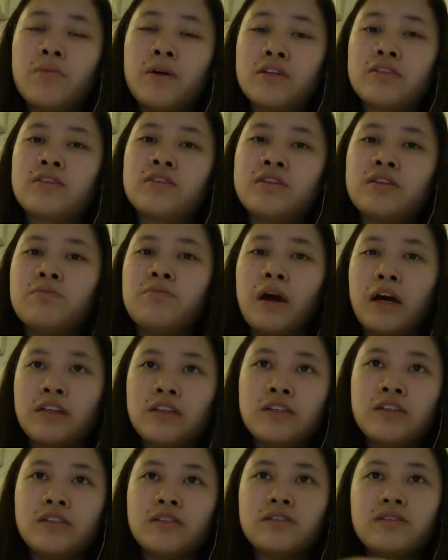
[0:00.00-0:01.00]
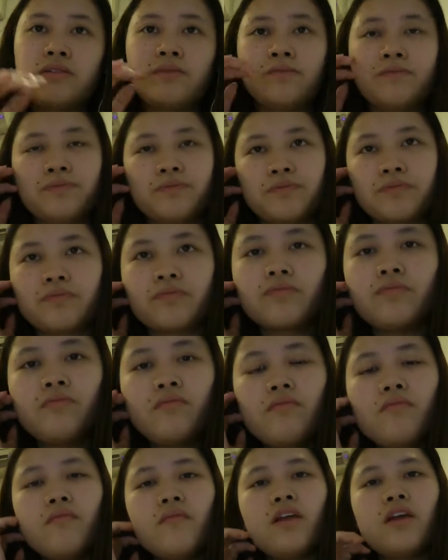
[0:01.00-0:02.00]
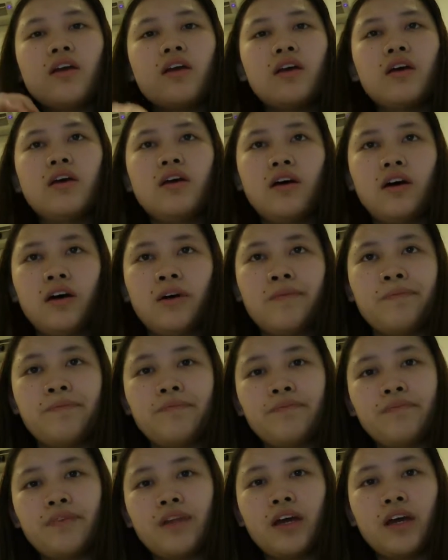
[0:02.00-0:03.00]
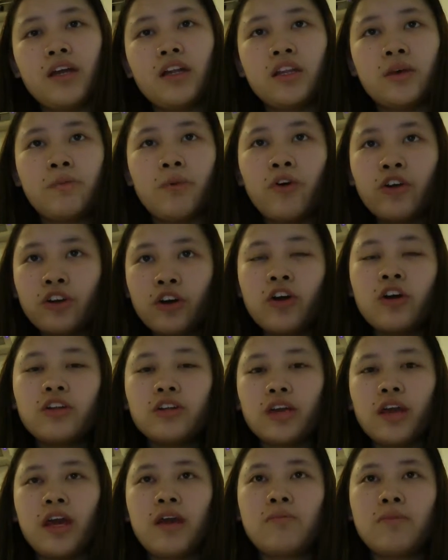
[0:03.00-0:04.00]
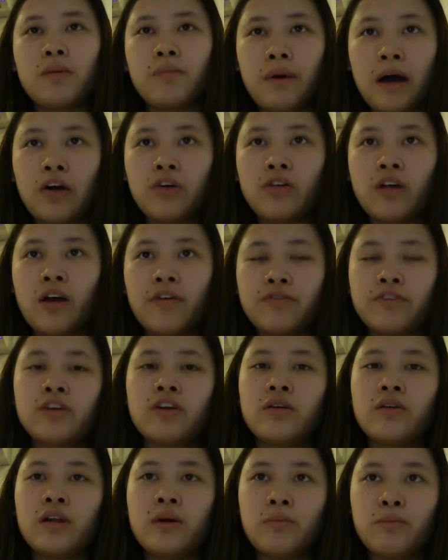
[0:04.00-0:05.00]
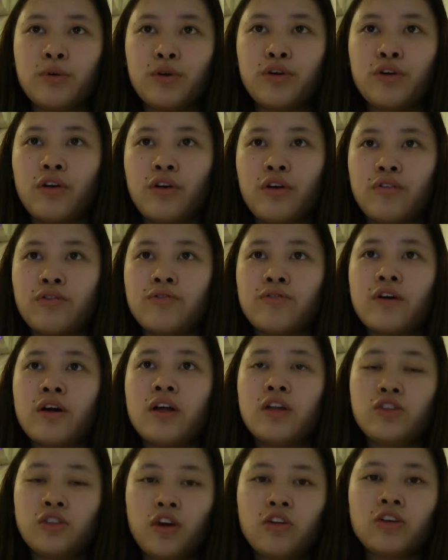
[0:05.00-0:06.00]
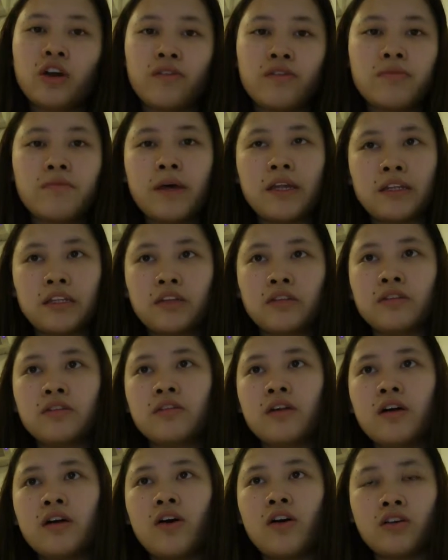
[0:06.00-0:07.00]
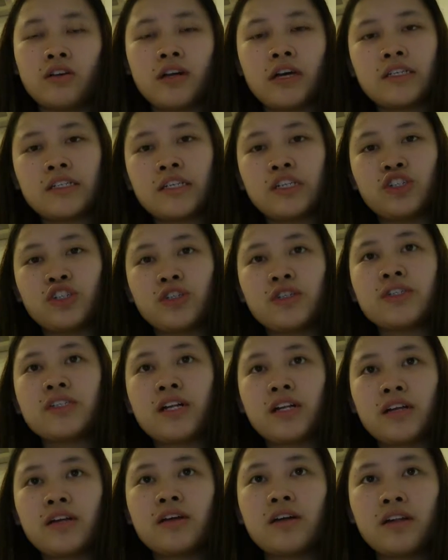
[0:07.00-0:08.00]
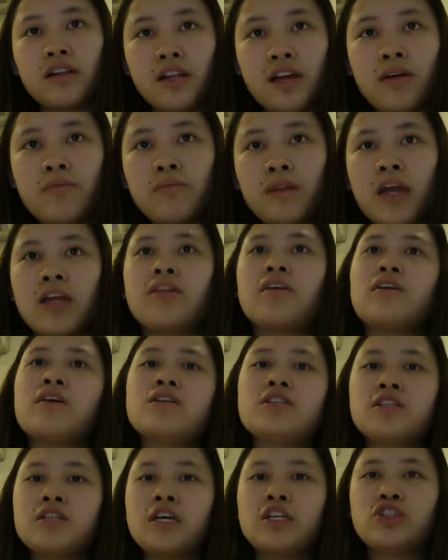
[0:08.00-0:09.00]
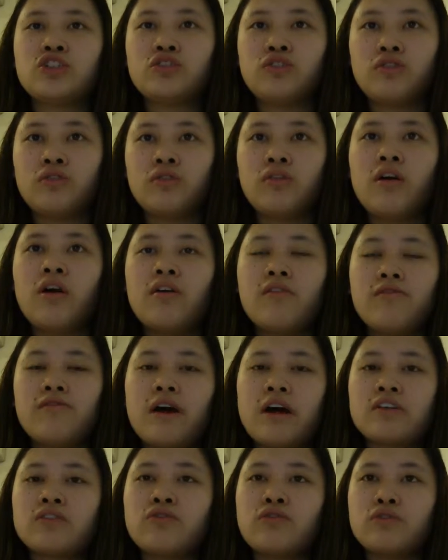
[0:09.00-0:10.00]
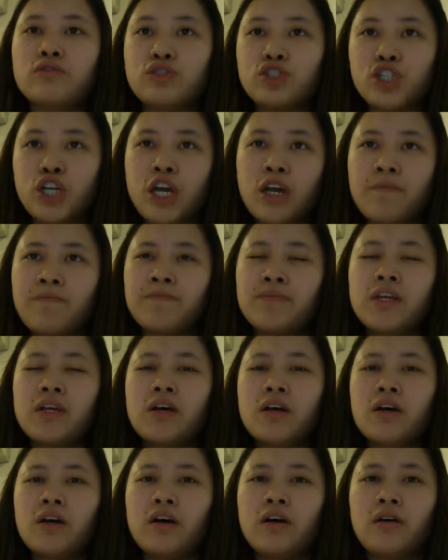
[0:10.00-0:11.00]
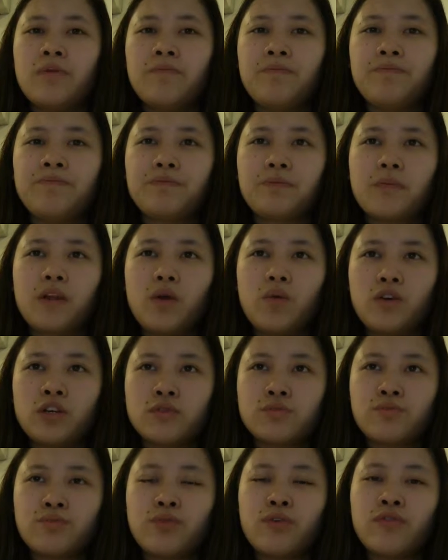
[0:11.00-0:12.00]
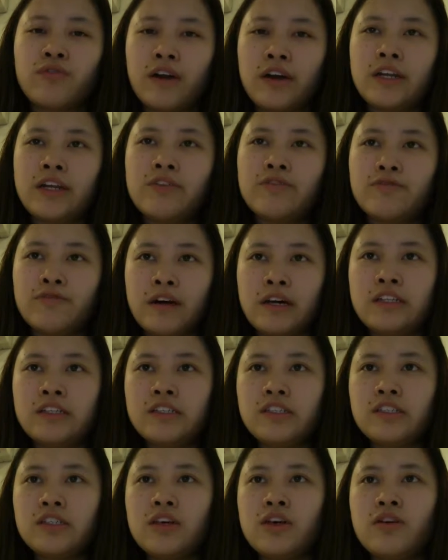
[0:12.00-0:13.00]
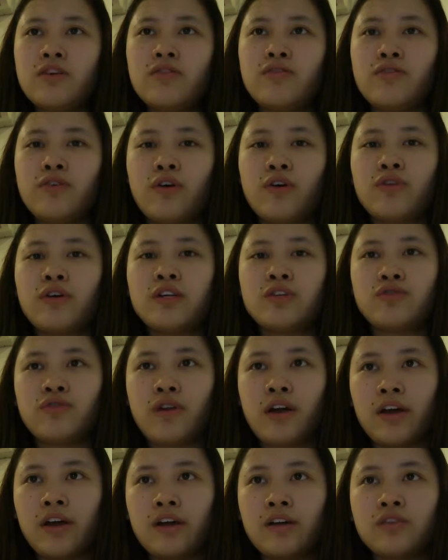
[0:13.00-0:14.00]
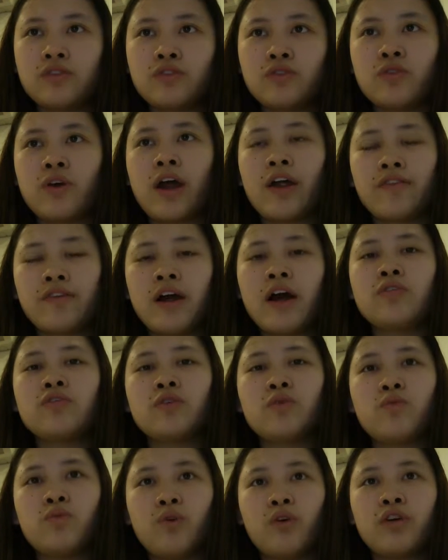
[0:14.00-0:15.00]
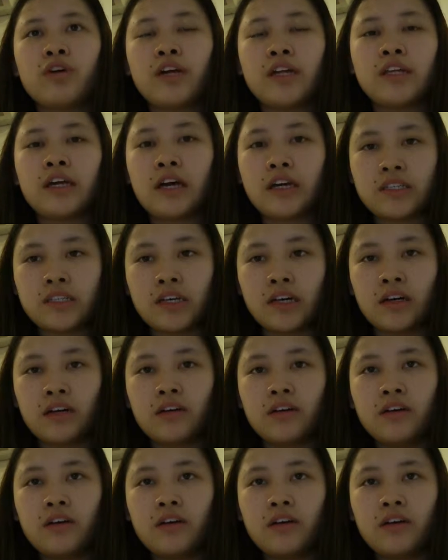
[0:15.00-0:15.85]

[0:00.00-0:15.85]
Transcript: certain parties. The boycott came about after a number of non-governmental organizations claimed that the international fast food chain was providing funds for Israel to carry out the war in Gaza.